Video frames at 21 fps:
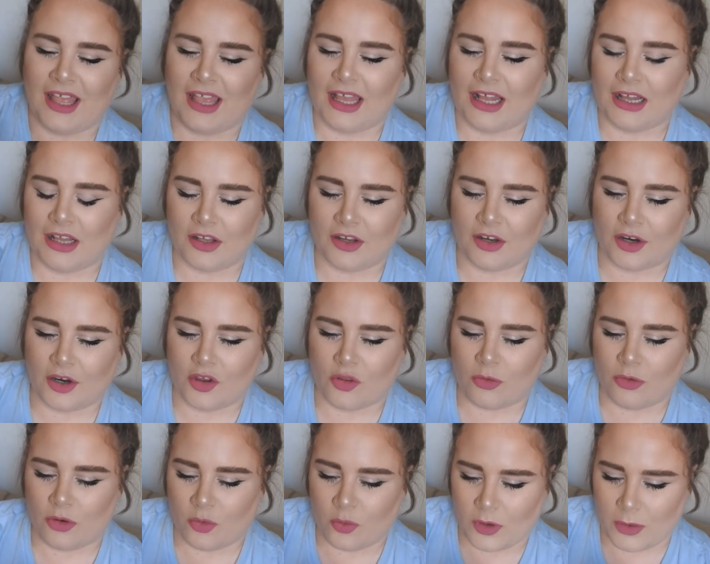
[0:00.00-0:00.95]
It'll encourage
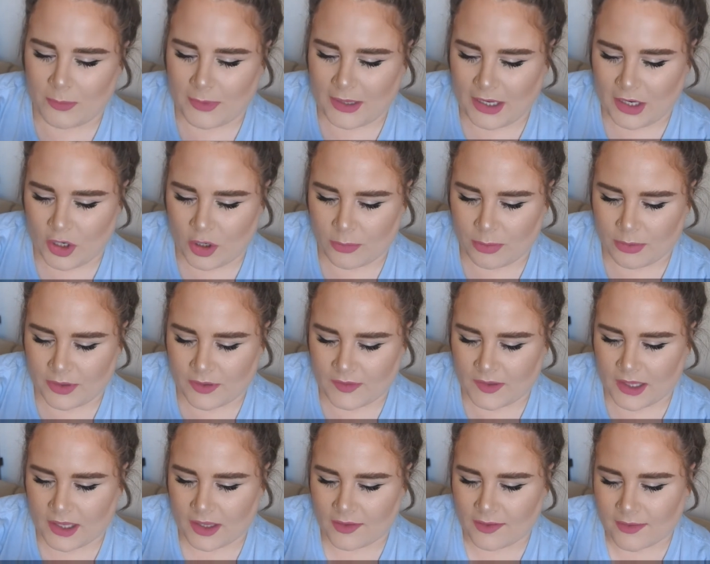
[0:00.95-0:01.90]
me to wear my hair up, because
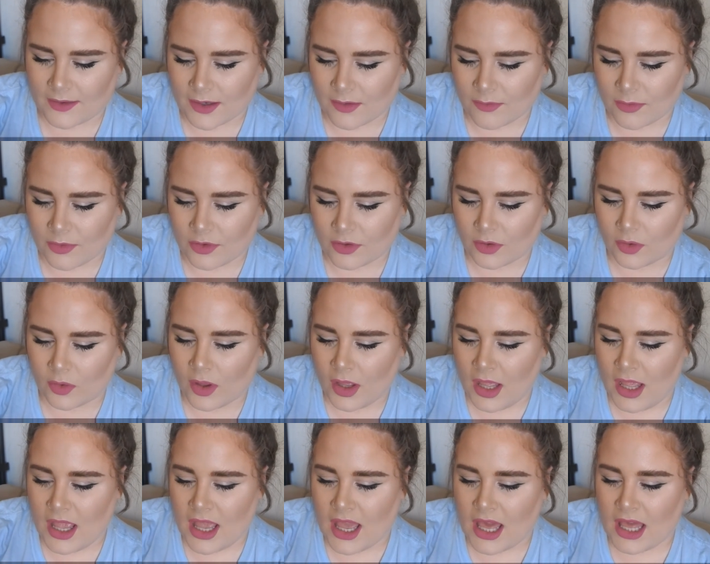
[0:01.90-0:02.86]
I actually never do.
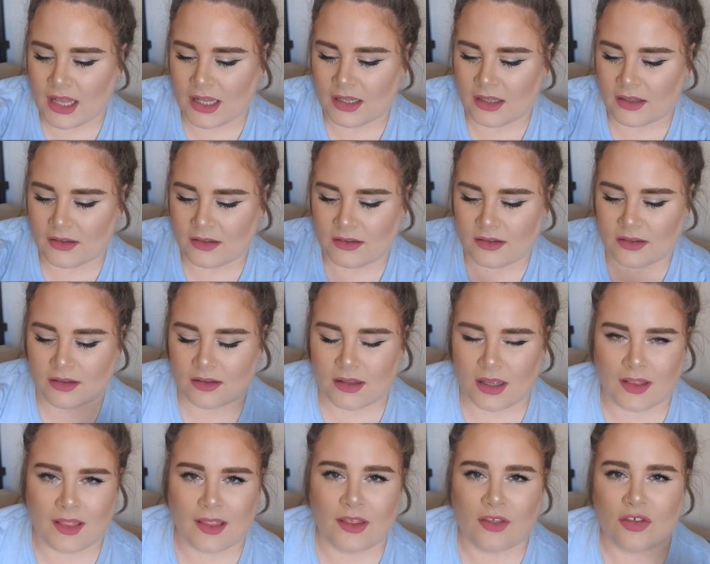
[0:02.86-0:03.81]
And
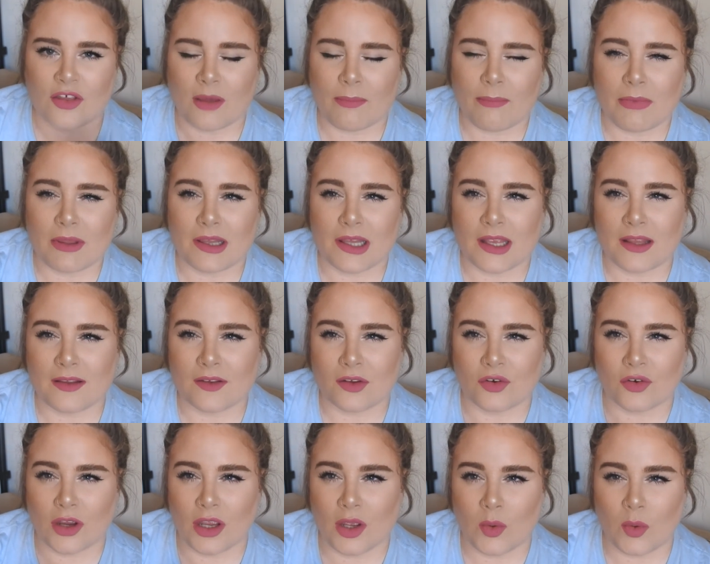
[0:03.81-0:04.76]
I think Shop Miss A is a
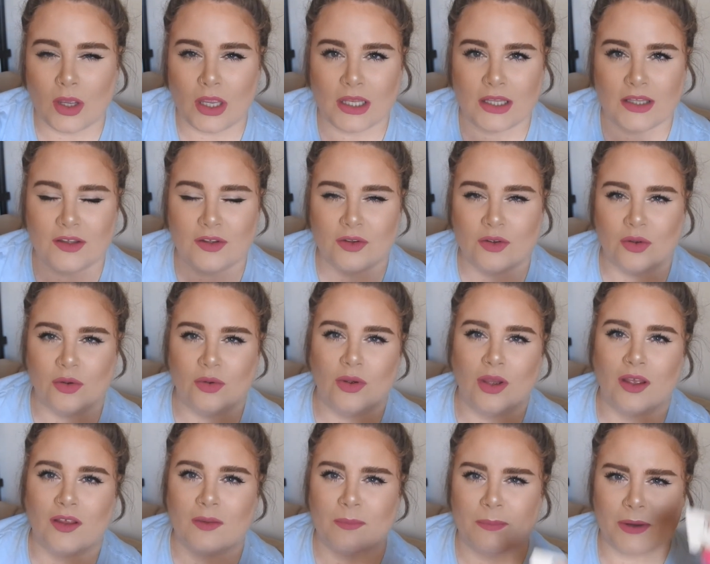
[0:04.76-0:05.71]
great way to
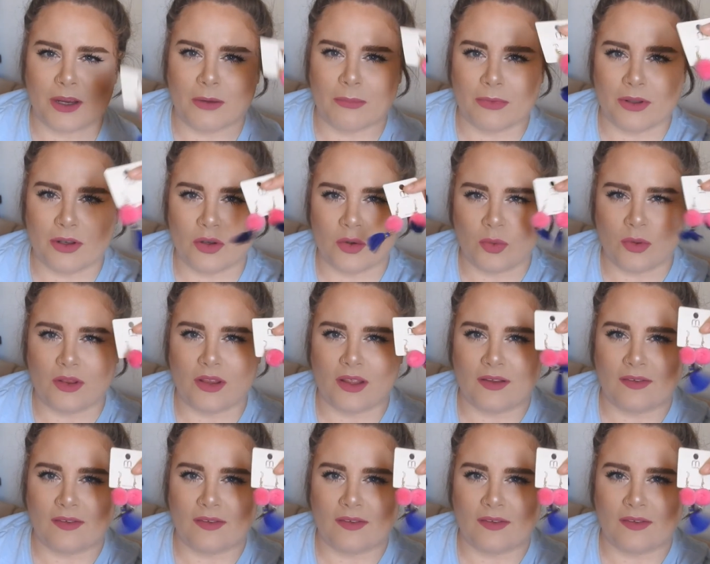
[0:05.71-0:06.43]
experiment with